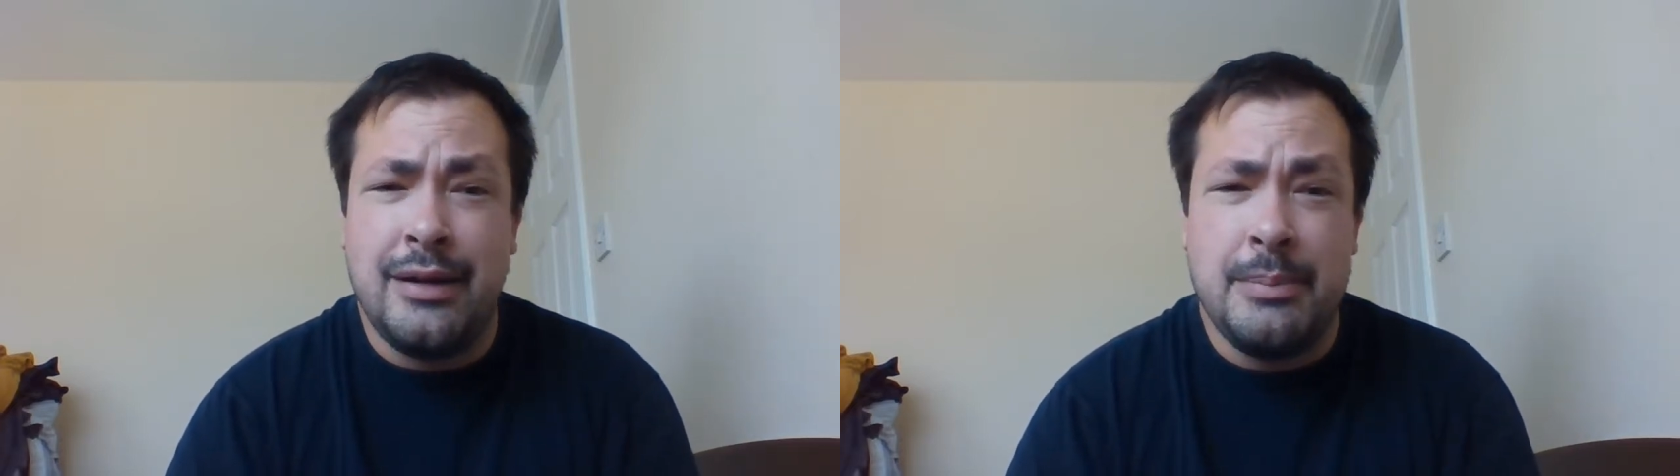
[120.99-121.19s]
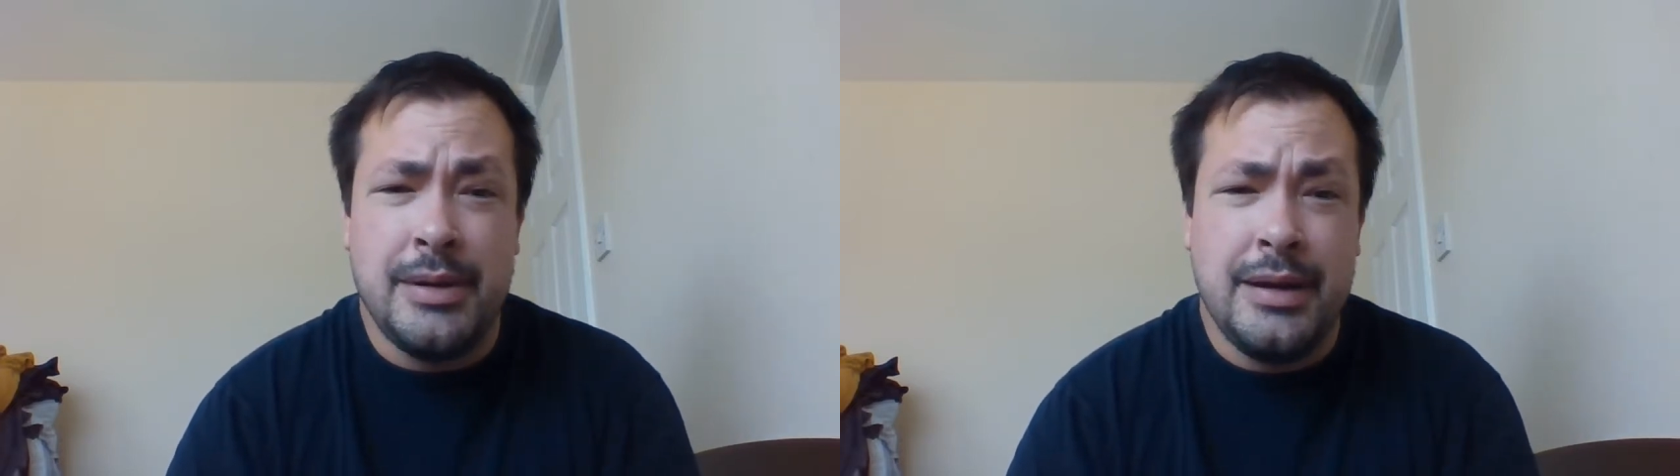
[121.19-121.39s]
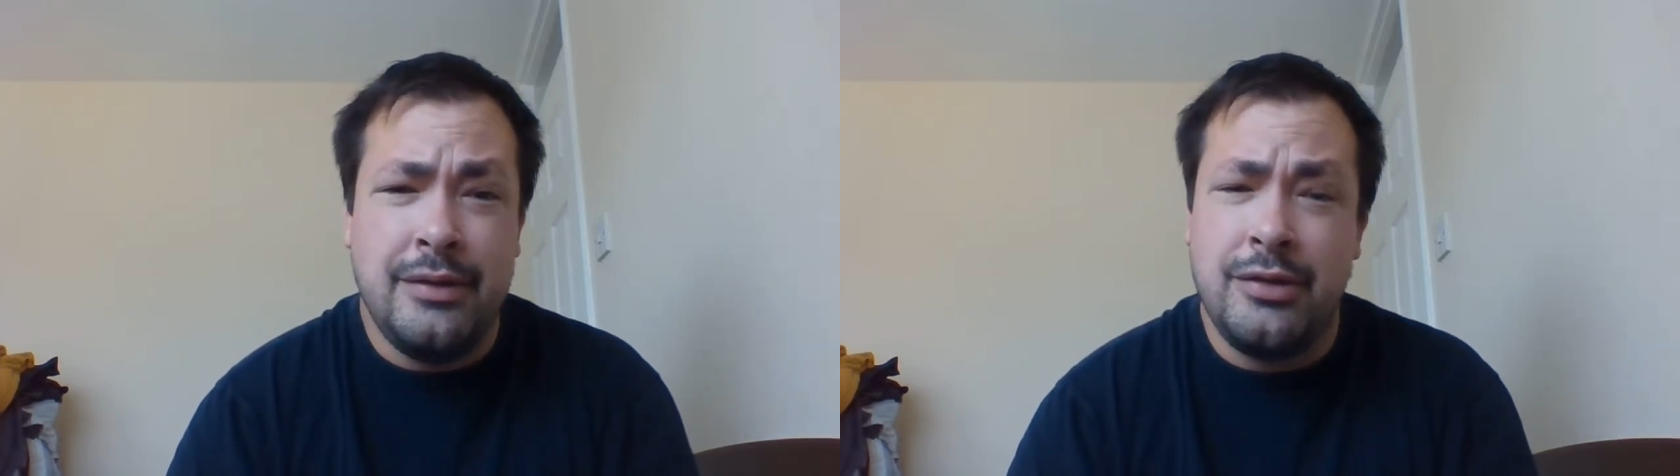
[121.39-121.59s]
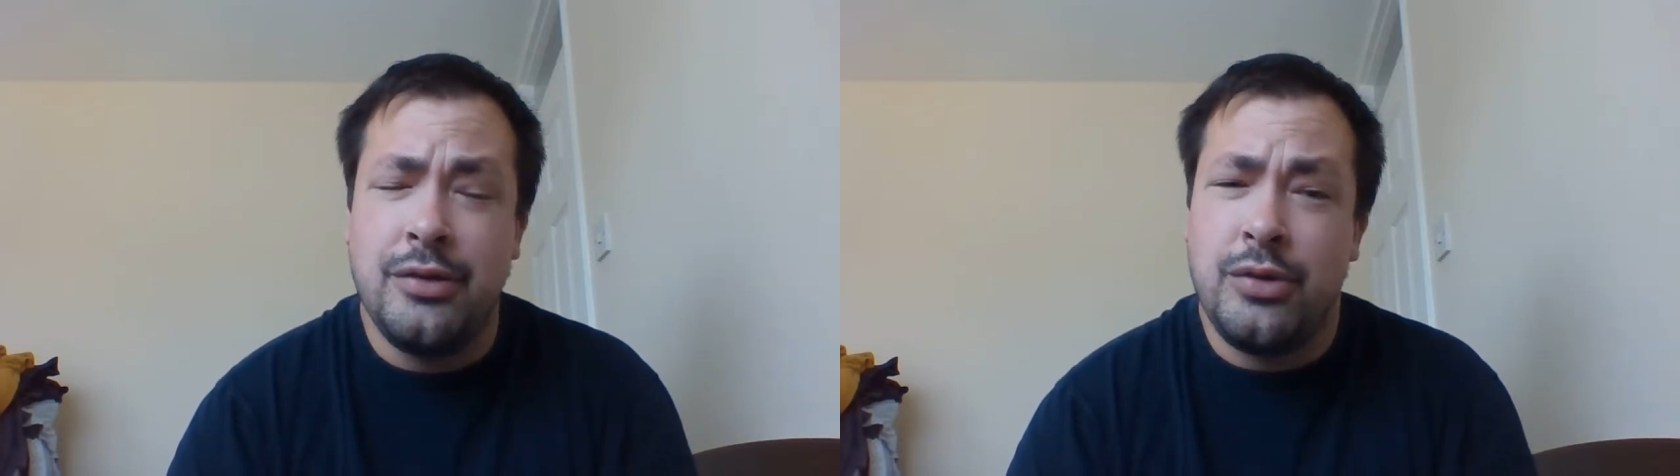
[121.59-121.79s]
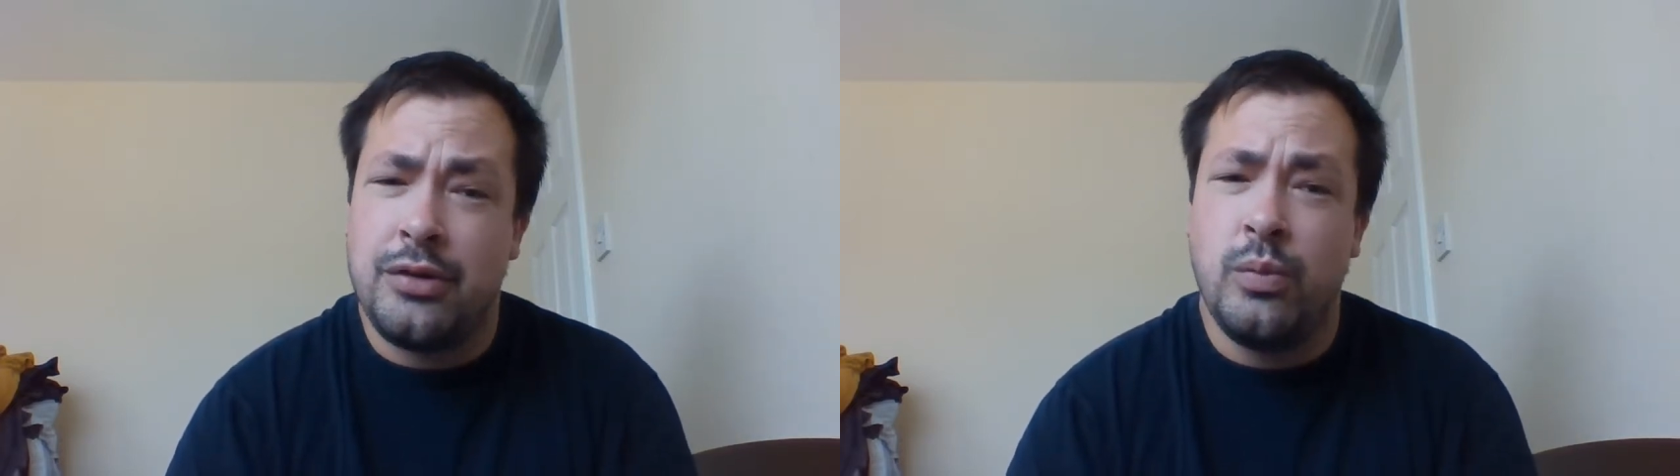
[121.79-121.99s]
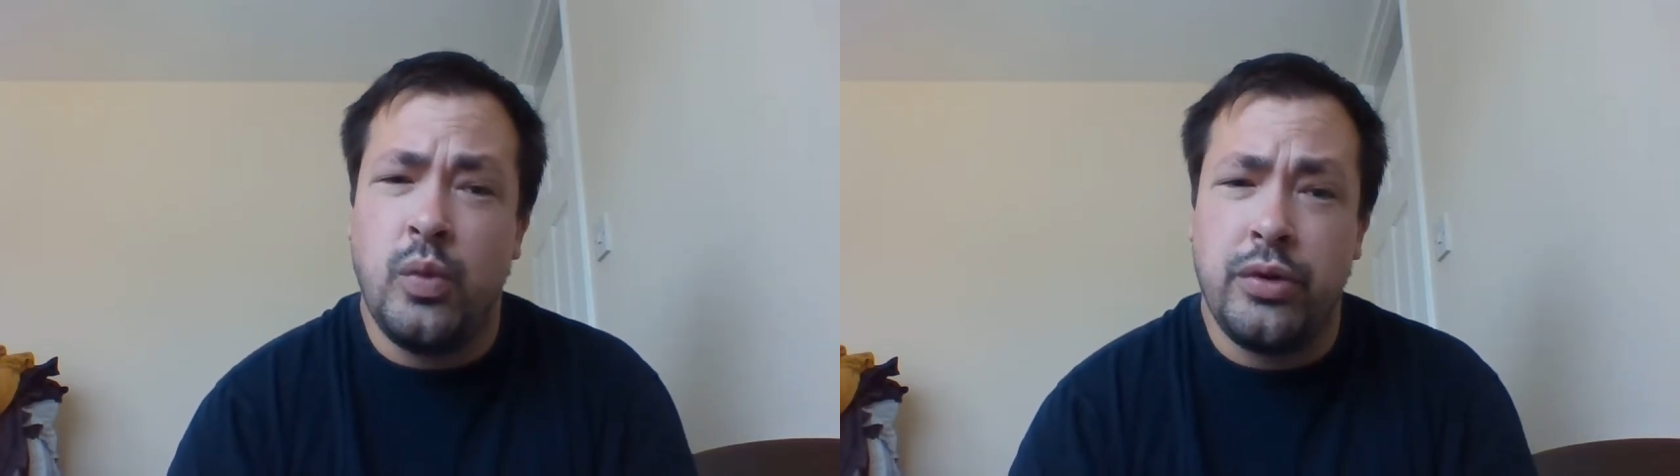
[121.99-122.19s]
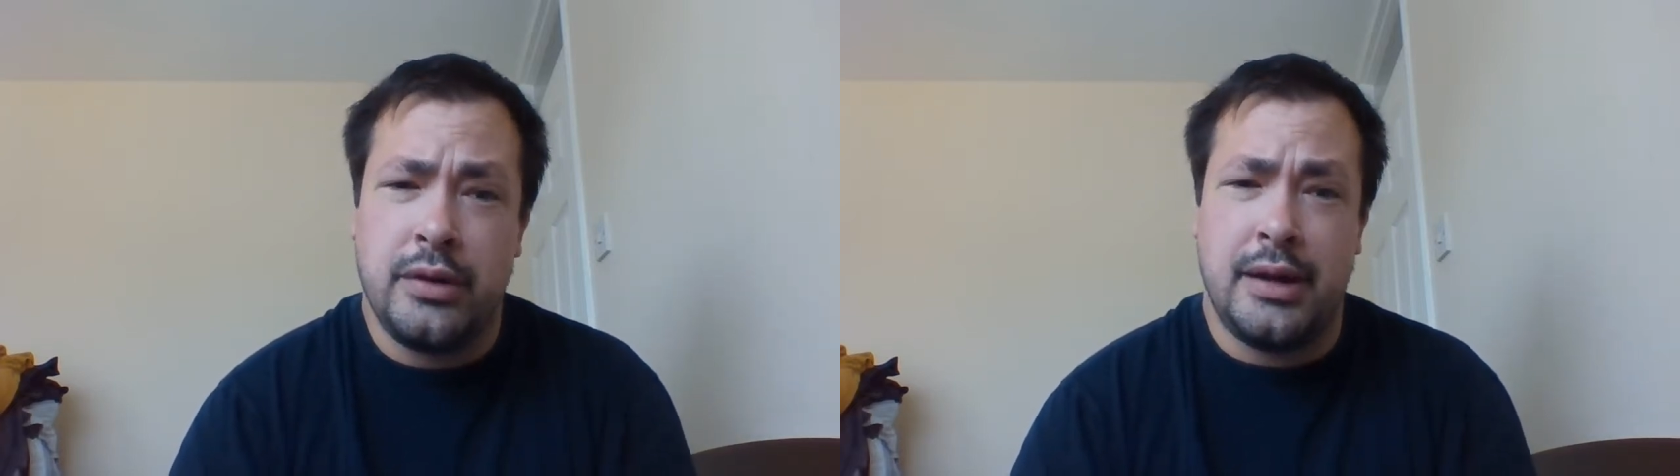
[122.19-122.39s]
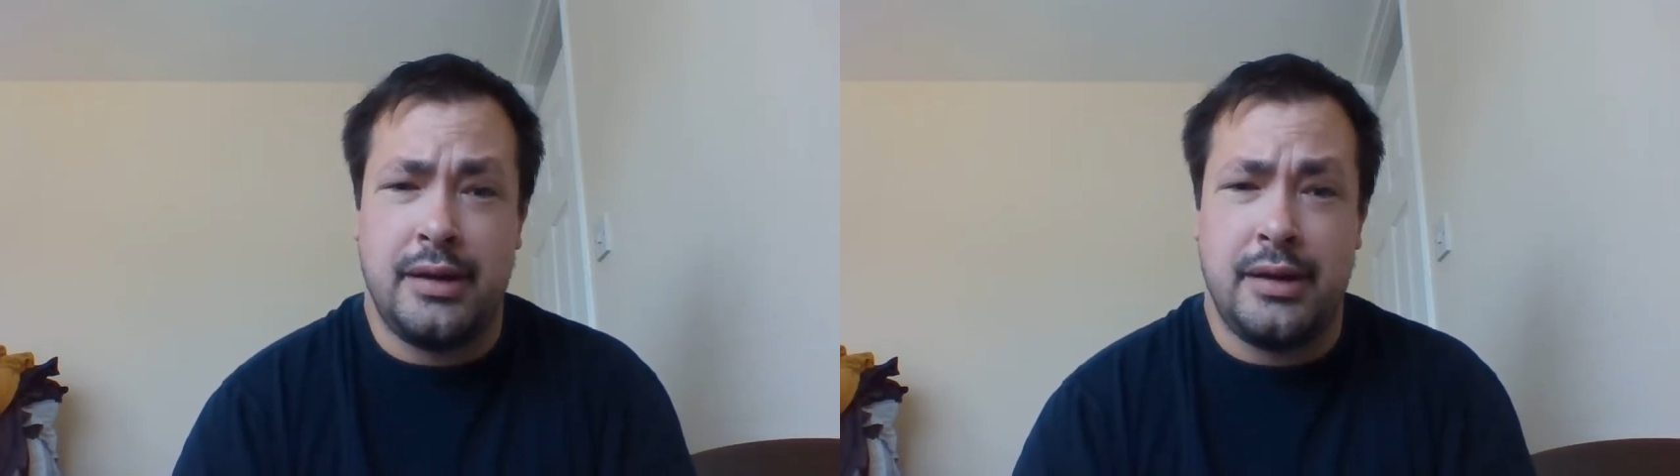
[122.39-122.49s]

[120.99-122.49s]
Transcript: I believe, still doesn't want